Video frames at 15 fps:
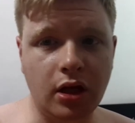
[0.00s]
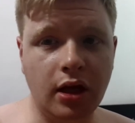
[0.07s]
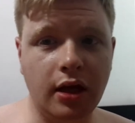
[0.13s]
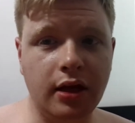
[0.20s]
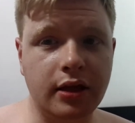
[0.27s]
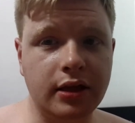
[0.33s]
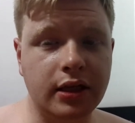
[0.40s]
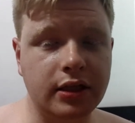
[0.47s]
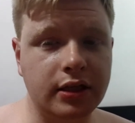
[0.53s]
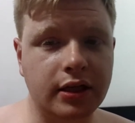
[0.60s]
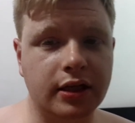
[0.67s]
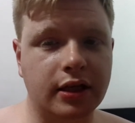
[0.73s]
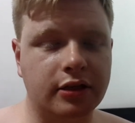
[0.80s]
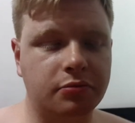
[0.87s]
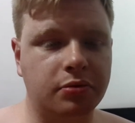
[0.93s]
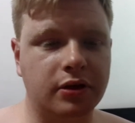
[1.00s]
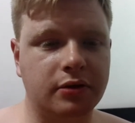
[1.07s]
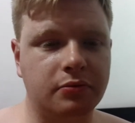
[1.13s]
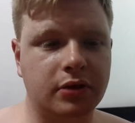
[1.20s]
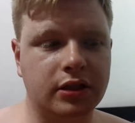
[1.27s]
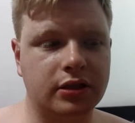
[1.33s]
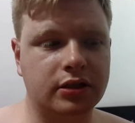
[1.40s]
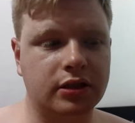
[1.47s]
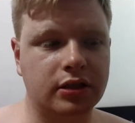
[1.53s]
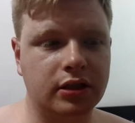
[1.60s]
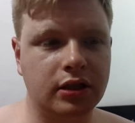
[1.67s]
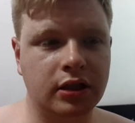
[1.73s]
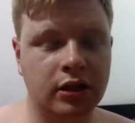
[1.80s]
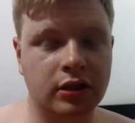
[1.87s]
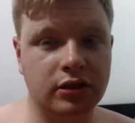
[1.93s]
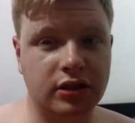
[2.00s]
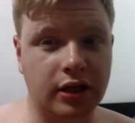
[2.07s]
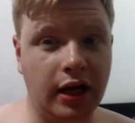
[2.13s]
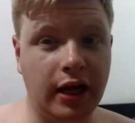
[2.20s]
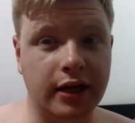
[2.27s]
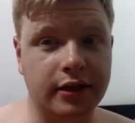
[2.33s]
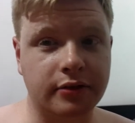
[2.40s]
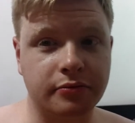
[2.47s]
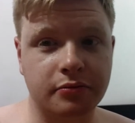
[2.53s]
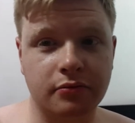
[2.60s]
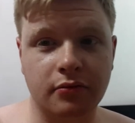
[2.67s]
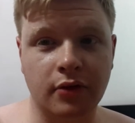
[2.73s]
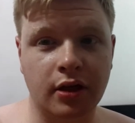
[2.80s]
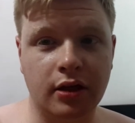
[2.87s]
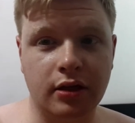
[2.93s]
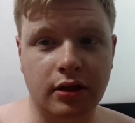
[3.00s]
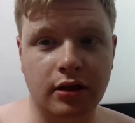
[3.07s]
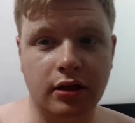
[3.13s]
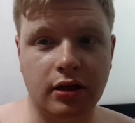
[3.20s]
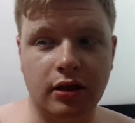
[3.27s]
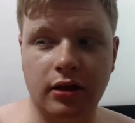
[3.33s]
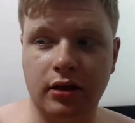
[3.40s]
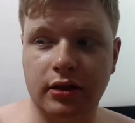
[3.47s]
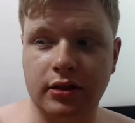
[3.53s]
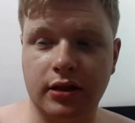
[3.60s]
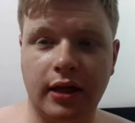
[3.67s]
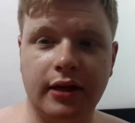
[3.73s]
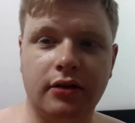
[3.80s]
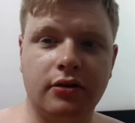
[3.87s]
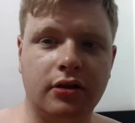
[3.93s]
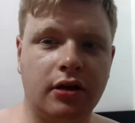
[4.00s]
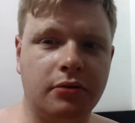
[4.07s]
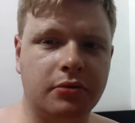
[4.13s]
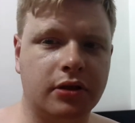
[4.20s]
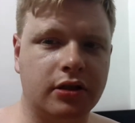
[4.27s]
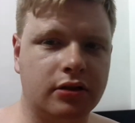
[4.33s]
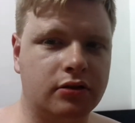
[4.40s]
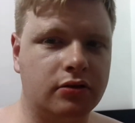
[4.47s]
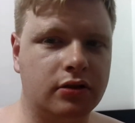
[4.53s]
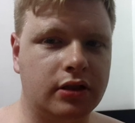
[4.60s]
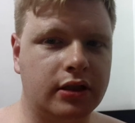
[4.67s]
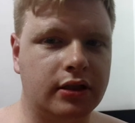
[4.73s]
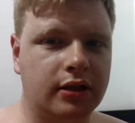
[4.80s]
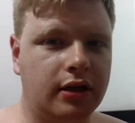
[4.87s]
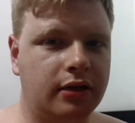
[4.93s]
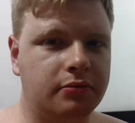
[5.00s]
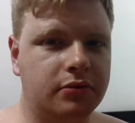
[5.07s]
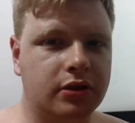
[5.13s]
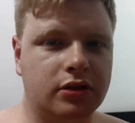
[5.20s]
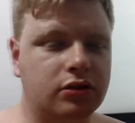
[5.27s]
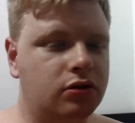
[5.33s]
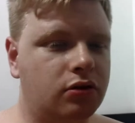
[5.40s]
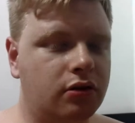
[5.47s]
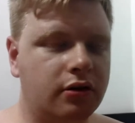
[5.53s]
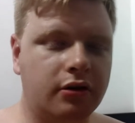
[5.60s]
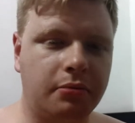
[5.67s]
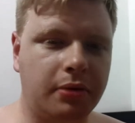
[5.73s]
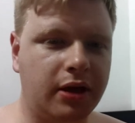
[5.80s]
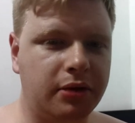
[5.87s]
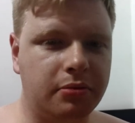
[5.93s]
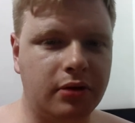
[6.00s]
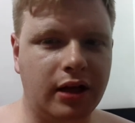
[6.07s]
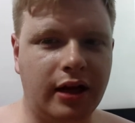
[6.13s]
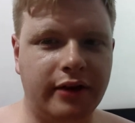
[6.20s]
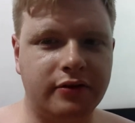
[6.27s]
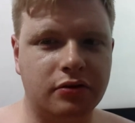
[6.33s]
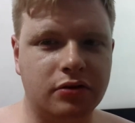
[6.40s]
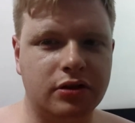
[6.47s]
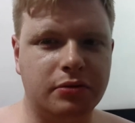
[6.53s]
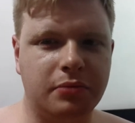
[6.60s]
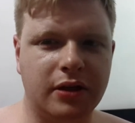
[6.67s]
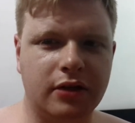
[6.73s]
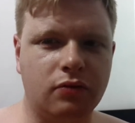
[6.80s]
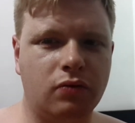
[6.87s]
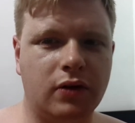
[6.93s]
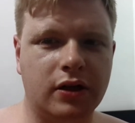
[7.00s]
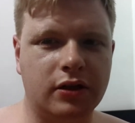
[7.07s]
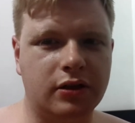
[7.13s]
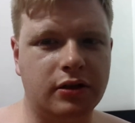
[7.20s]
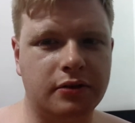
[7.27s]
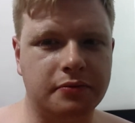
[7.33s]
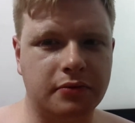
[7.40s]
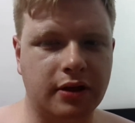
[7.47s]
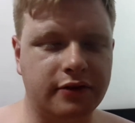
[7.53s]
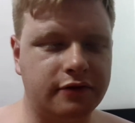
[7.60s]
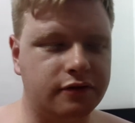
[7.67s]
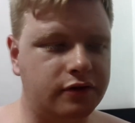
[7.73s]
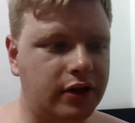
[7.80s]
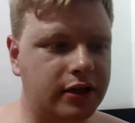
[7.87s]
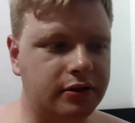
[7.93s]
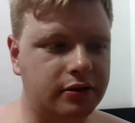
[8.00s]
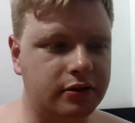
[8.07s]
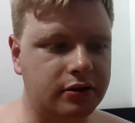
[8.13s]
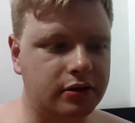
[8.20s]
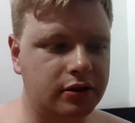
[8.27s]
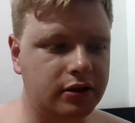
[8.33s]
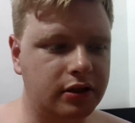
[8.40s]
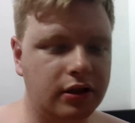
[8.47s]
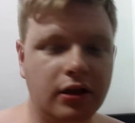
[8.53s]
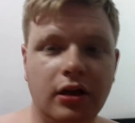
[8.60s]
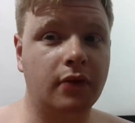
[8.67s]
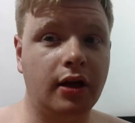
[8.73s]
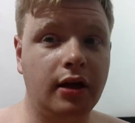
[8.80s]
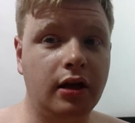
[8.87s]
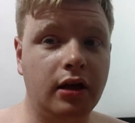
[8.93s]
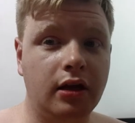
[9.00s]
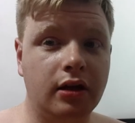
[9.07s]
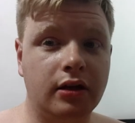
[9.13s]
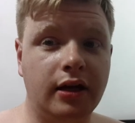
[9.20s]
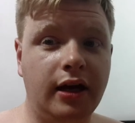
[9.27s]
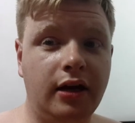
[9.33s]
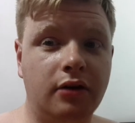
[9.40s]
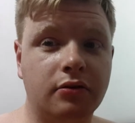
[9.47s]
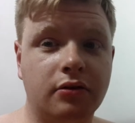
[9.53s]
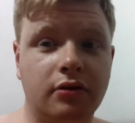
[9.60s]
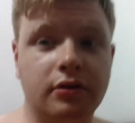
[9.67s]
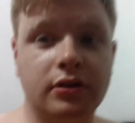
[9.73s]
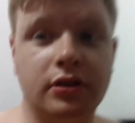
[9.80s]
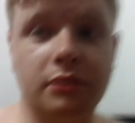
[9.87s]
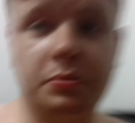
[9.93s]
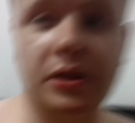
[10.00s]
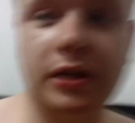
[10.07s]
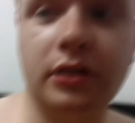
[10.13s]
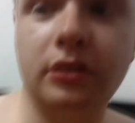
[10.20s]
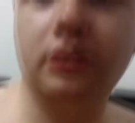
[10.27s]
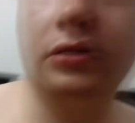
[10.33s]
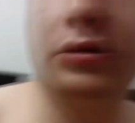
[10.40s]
And then, yeah, that's pretty much today. It's later at night because we ended up just talking to people afterwards a bit and whatnot, having fun. Now I'm going to be